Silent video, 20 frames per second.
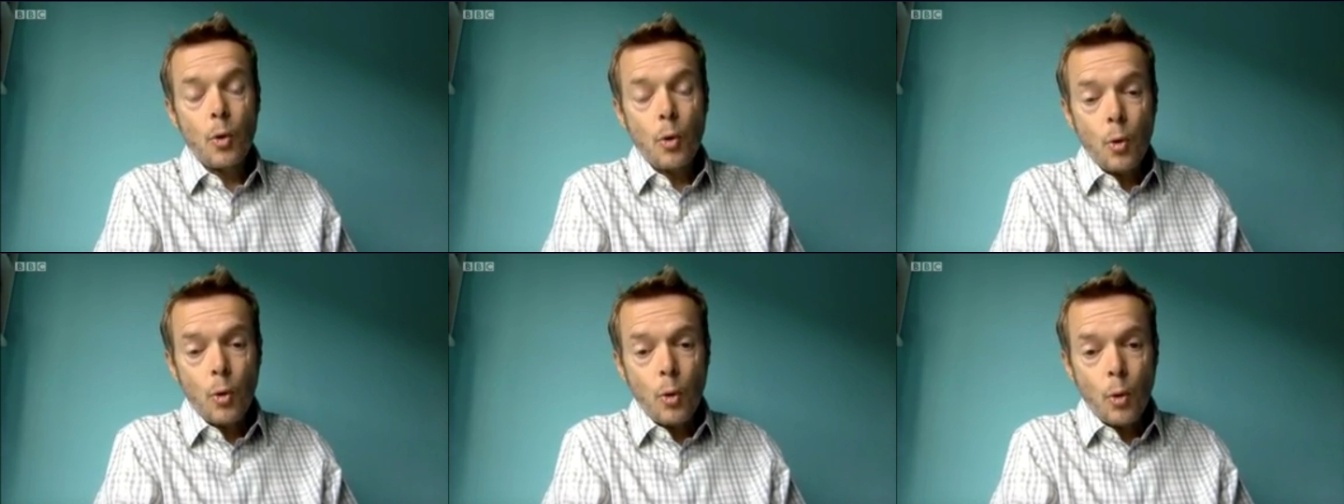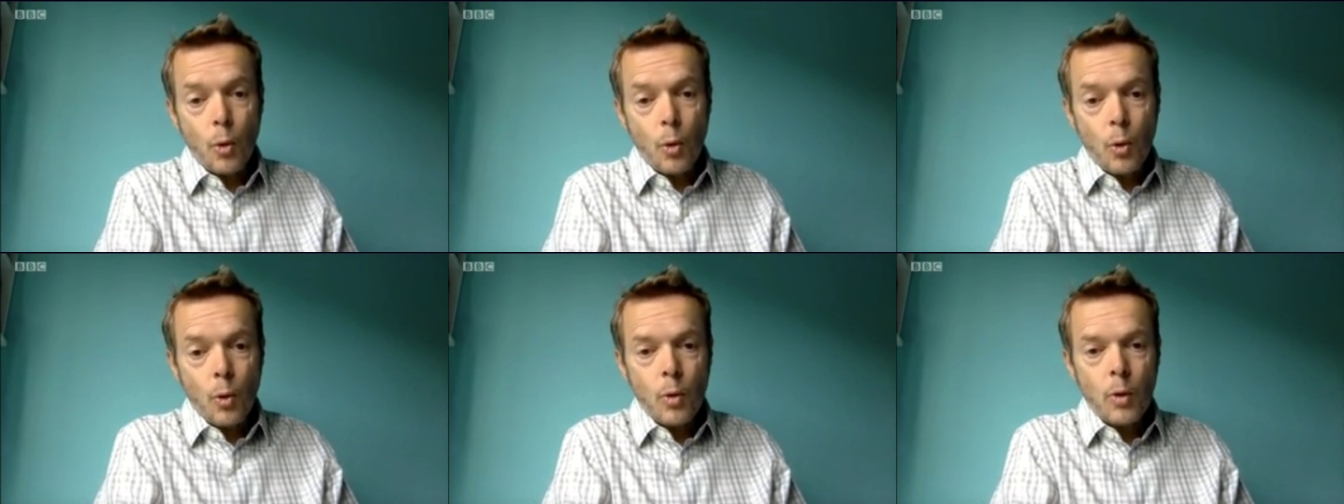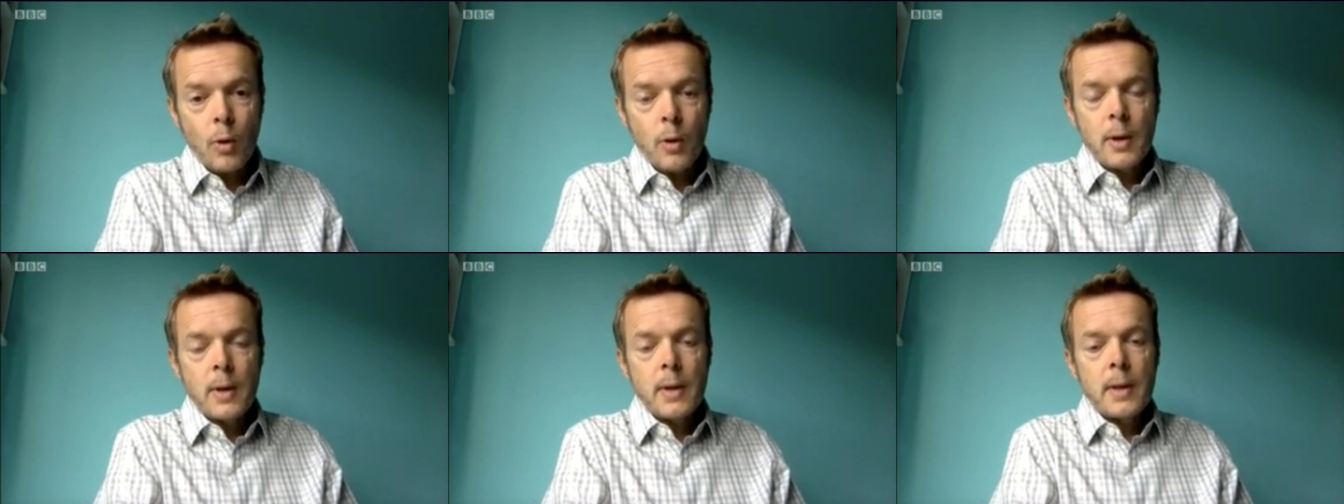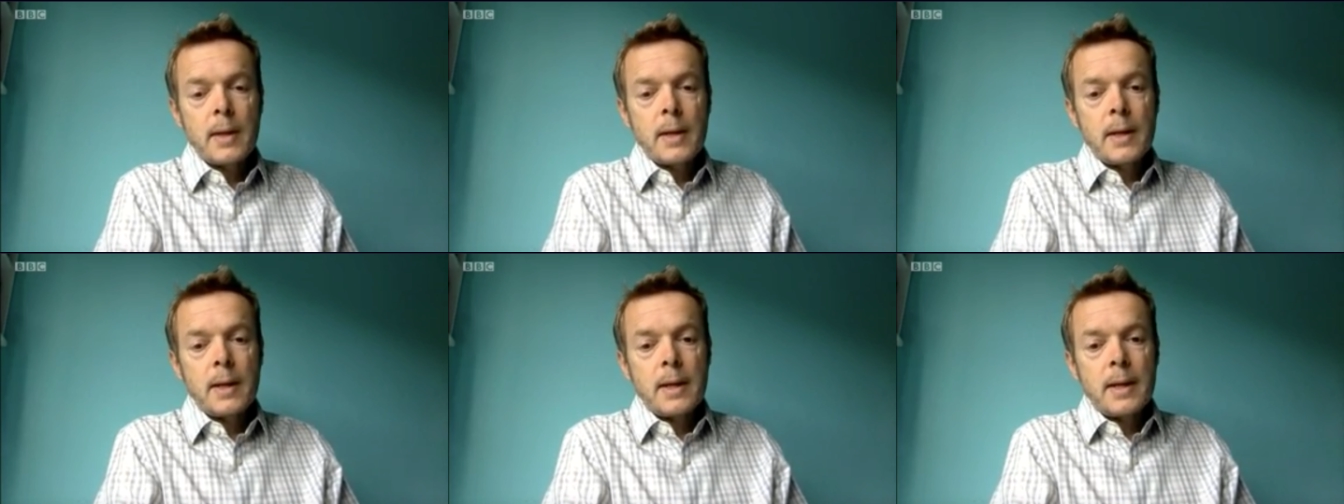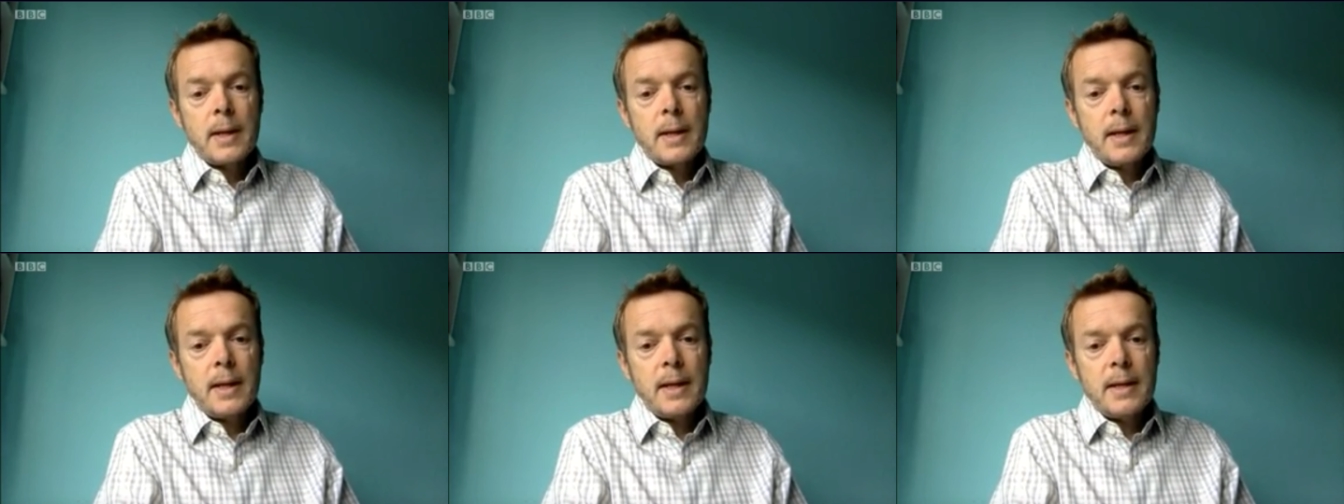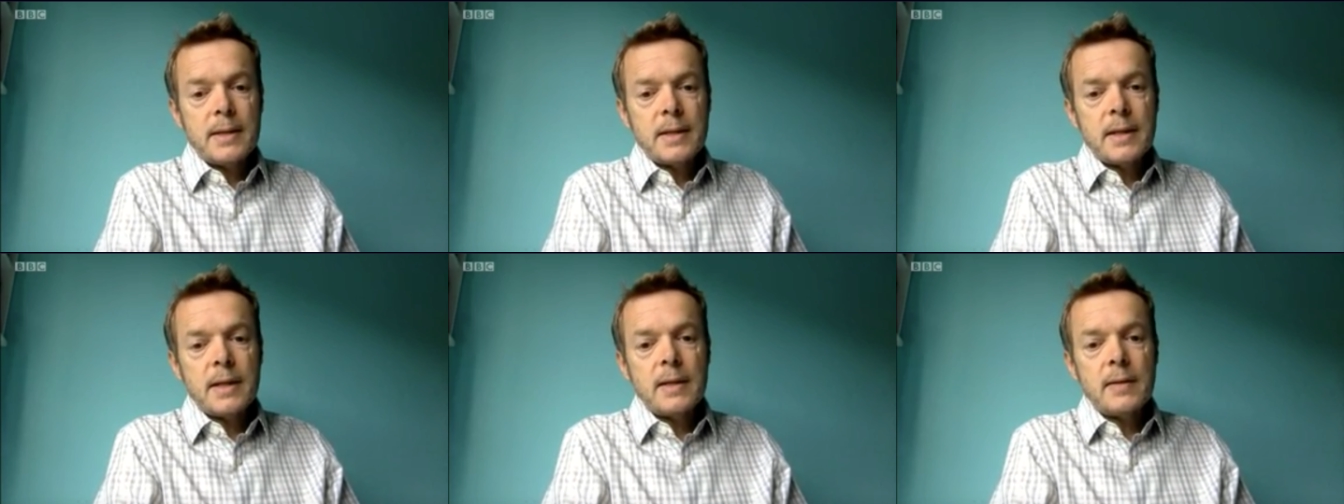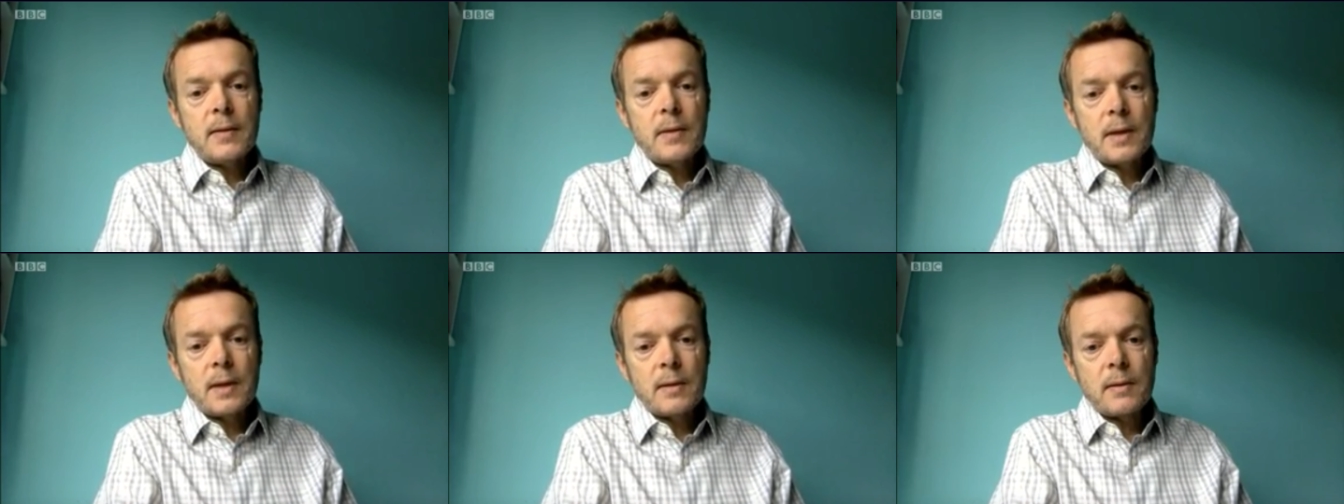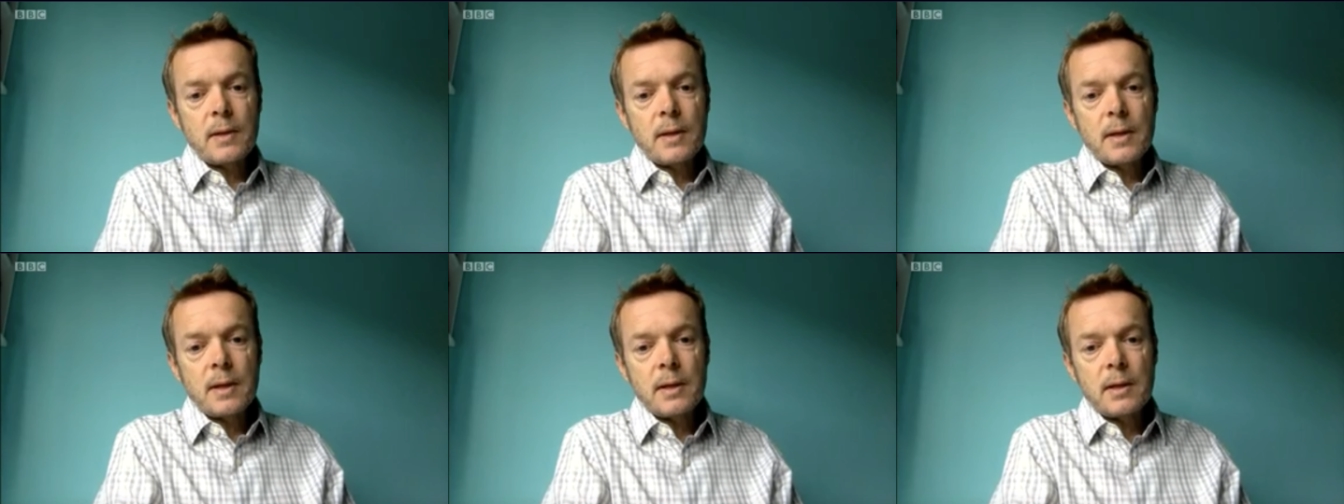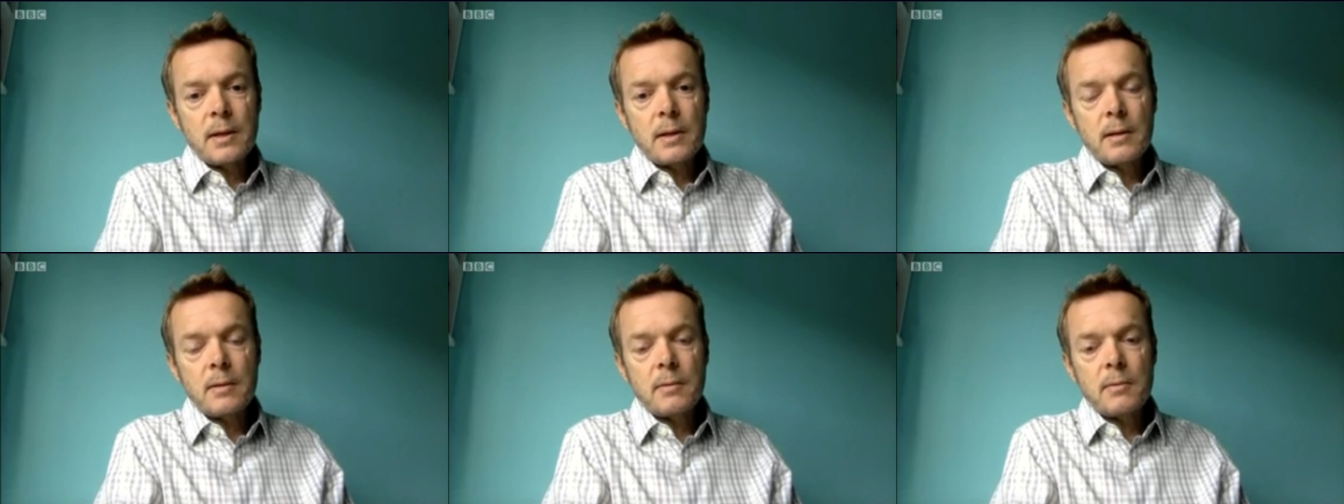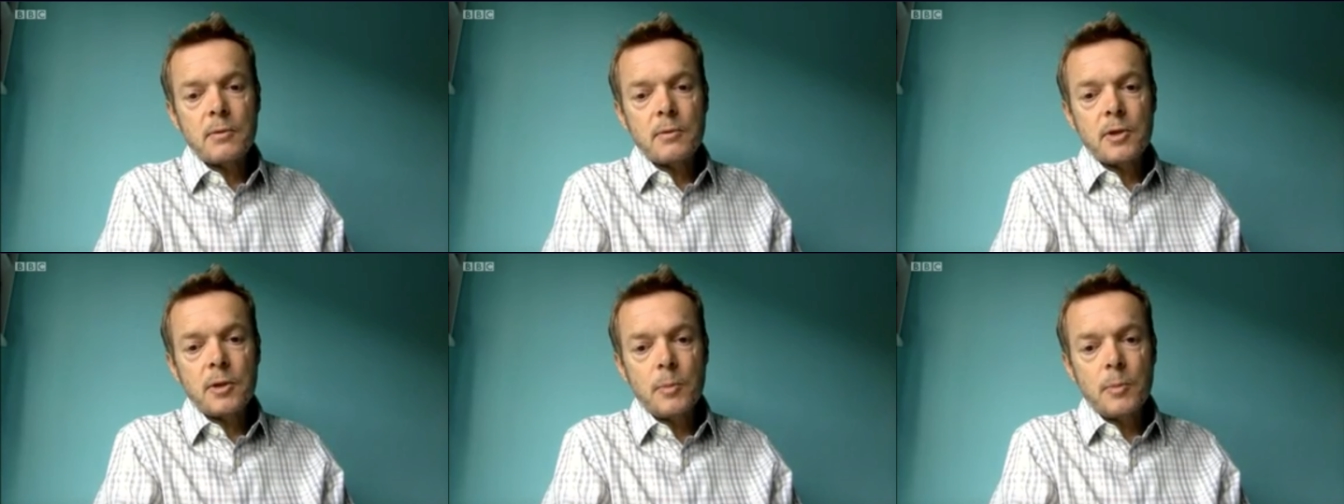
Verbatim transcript: or is it that the